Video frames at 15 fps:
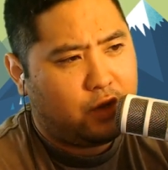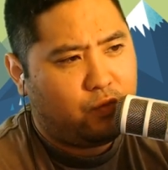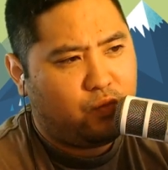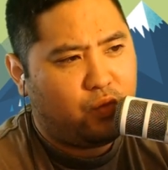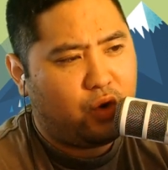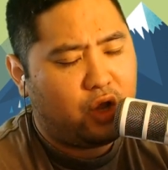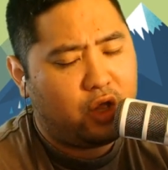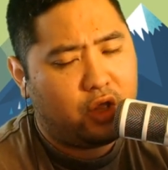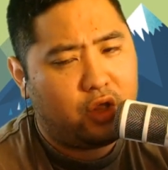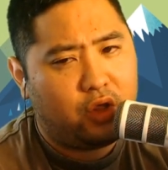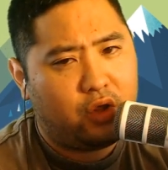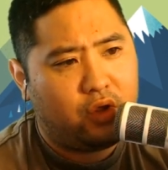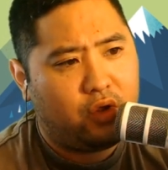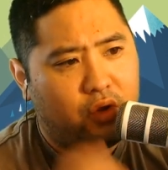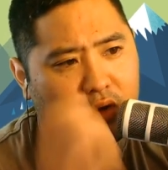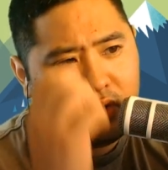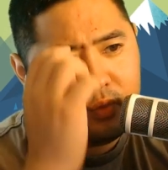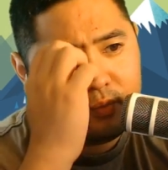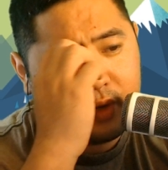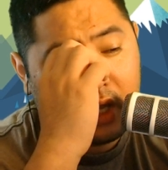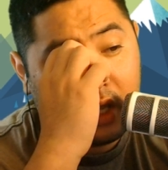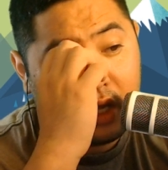Whoa,
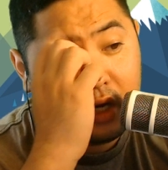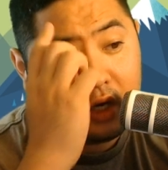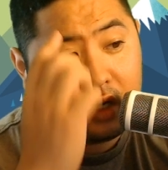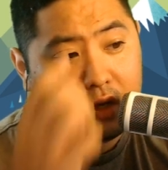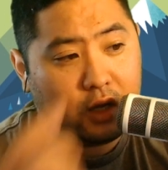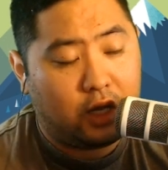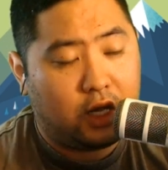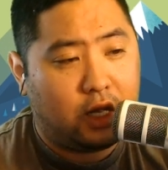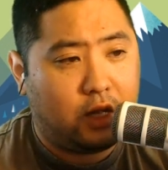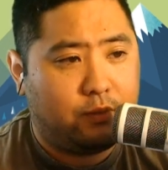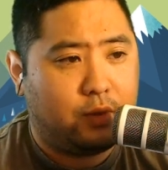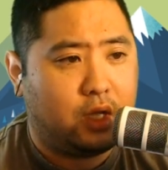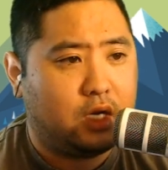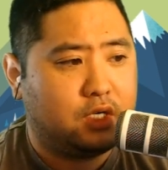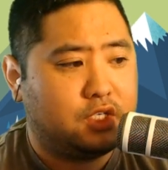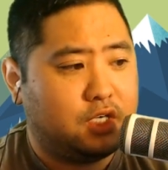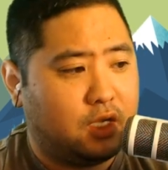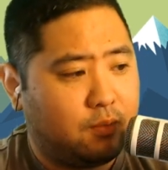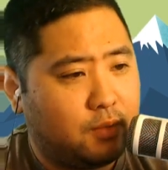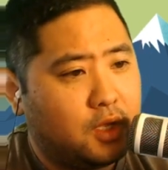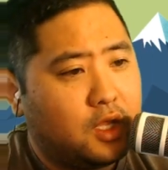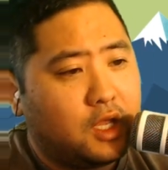
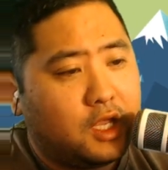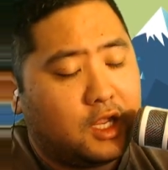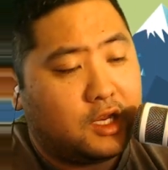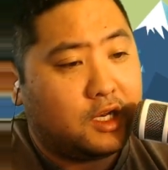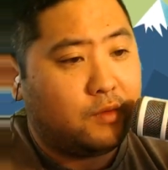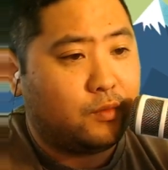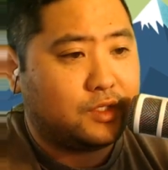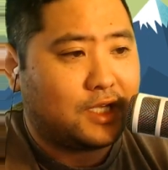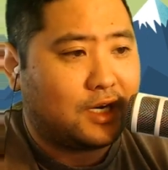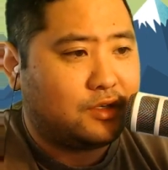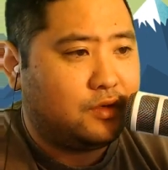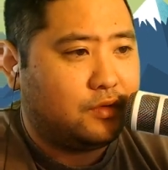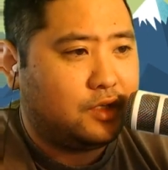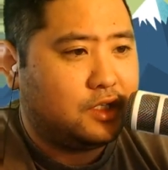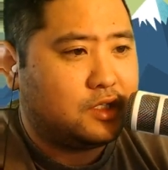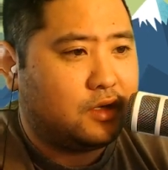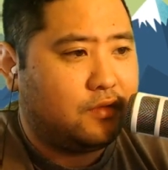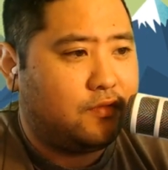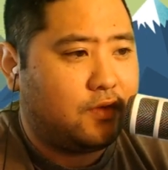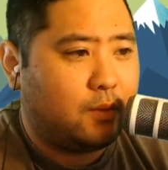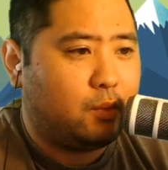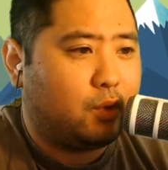PogChamp. And it was actually released on
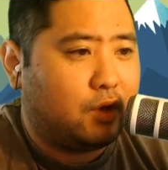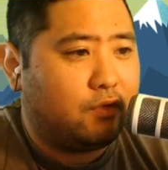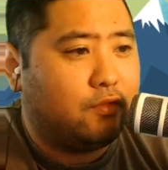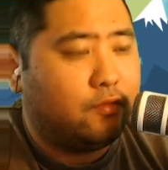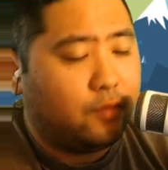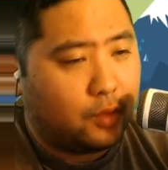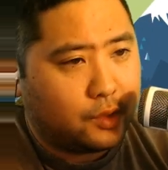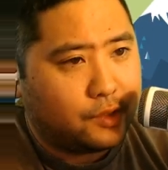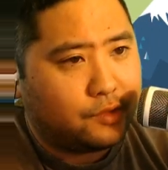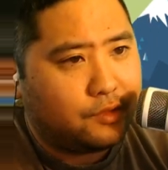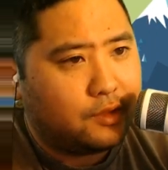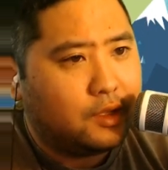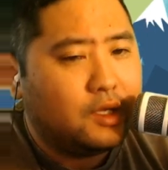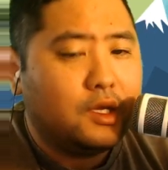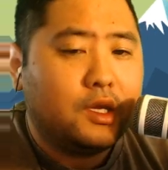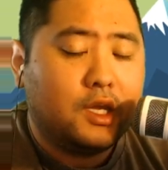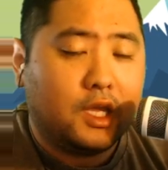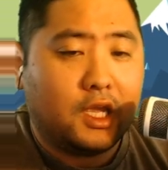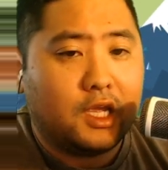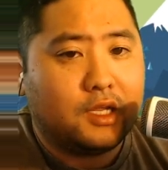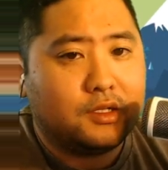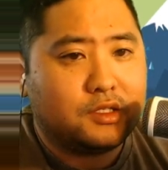February 4th.
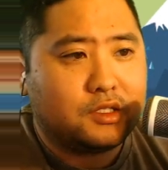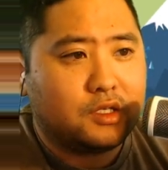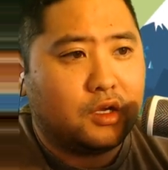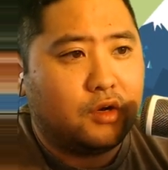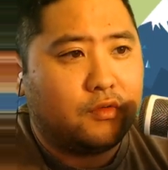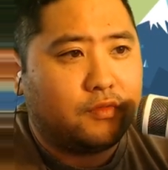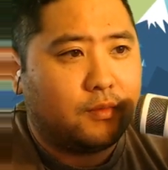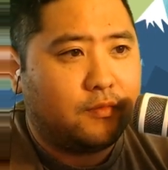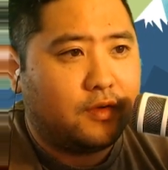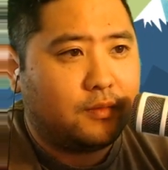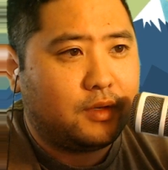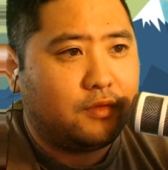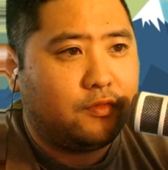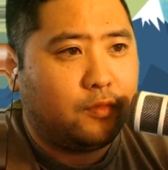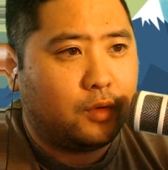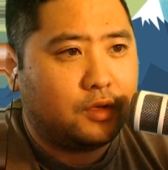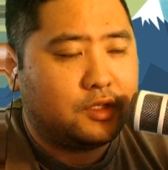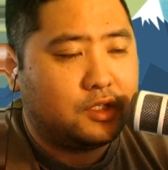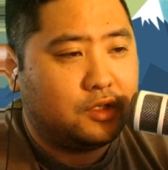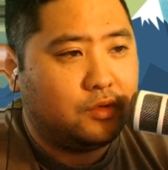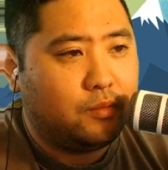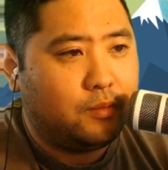And so from February 4th
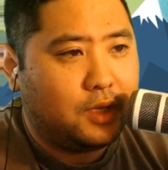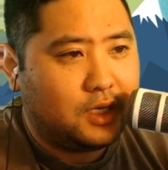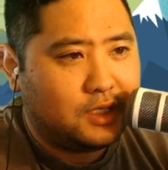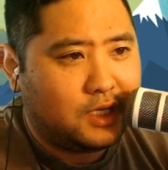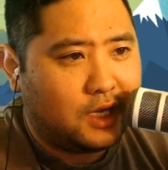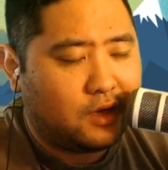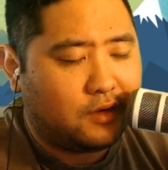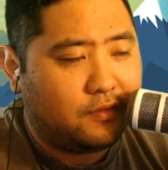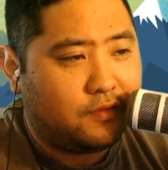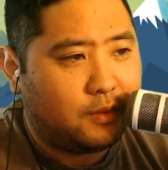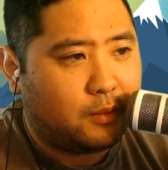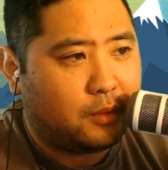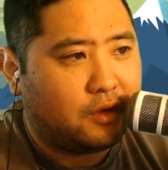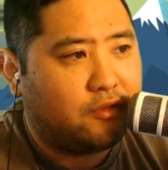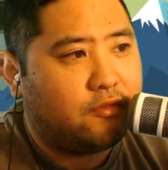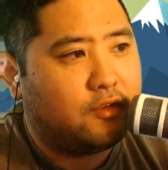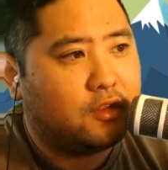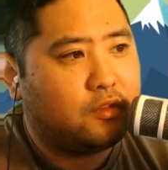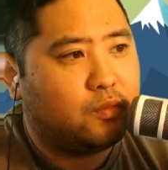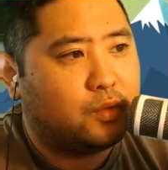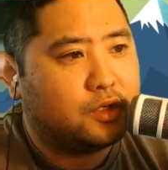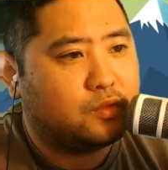to midday on February
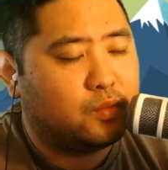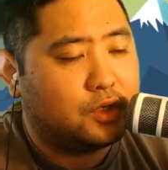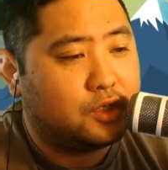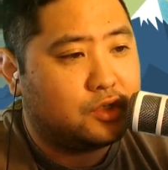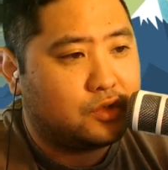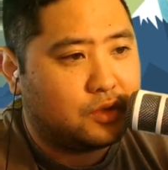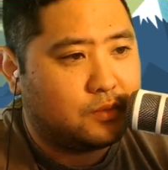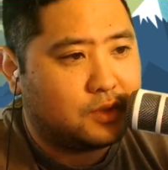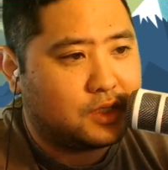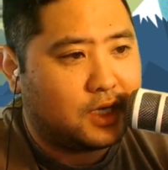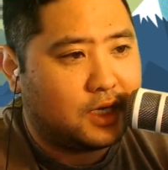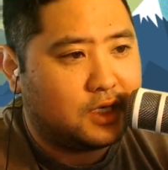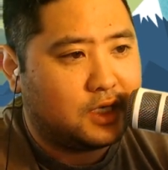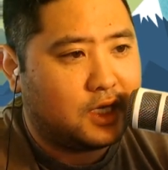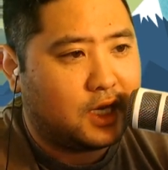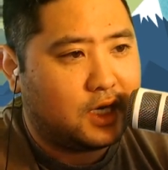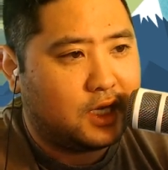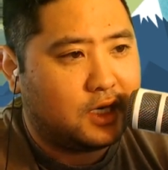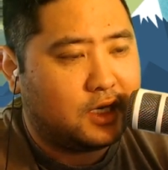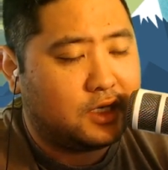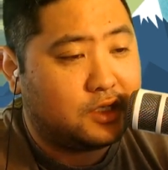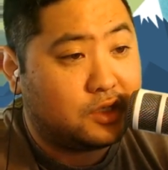5th was when streamers had to get
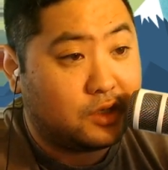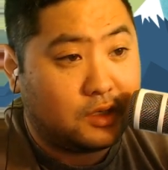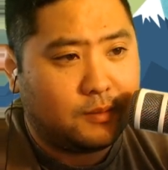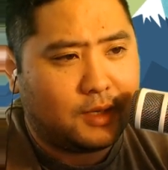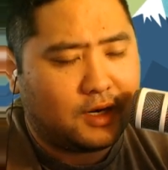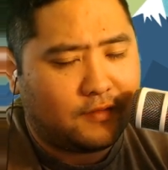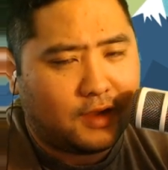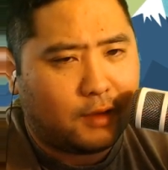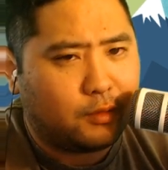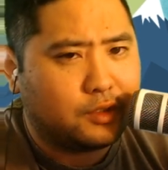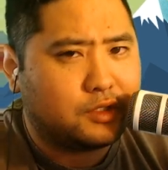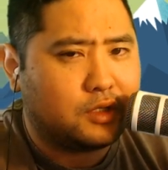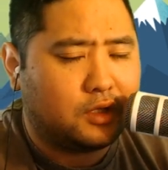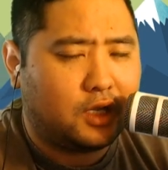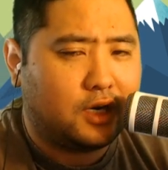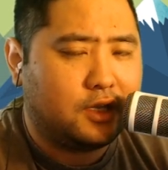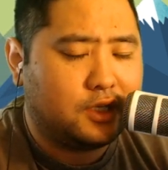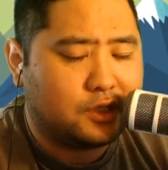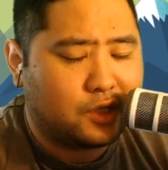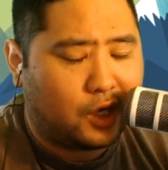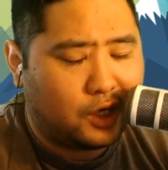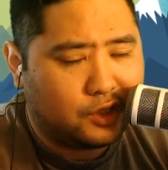in a certain amount of hours. A lot of these
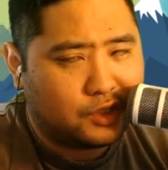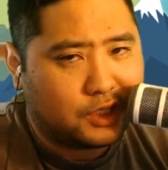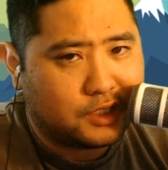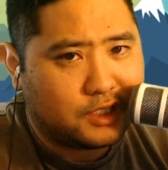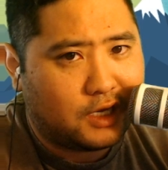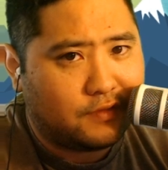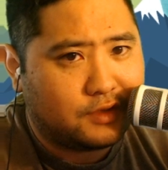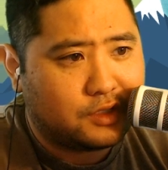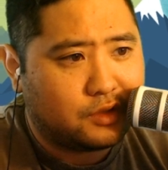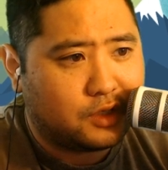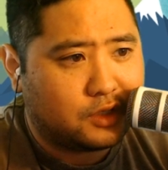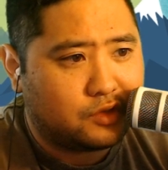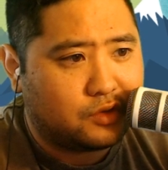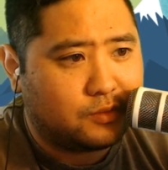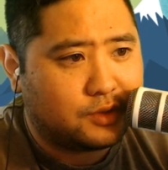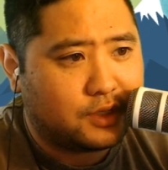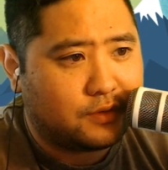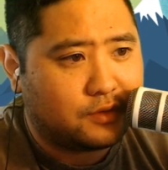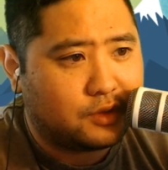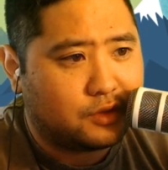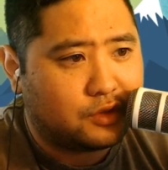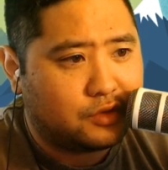contracts have it so that streamers have
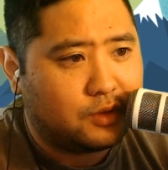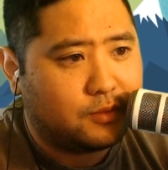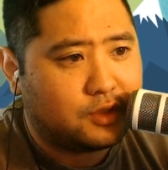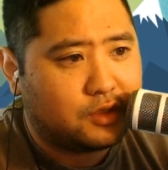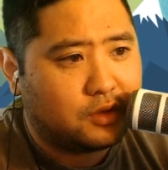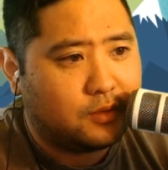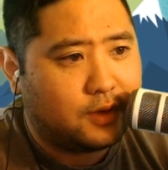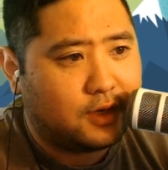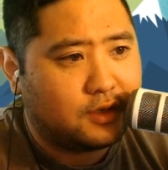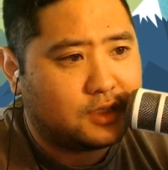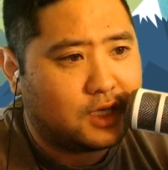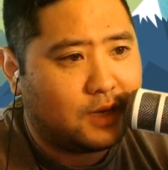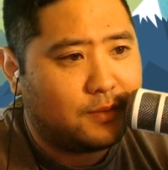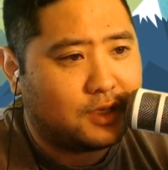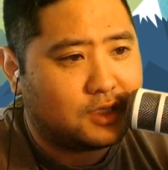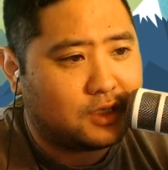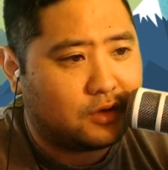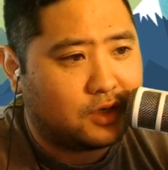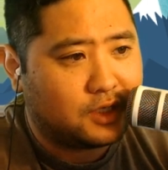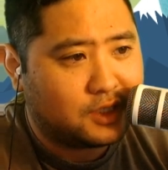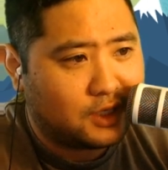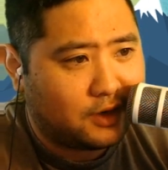to stream a certain amount of time, etc.,
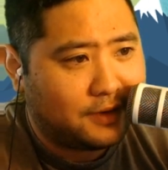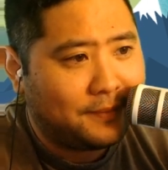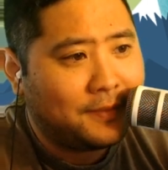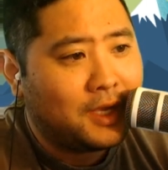etc.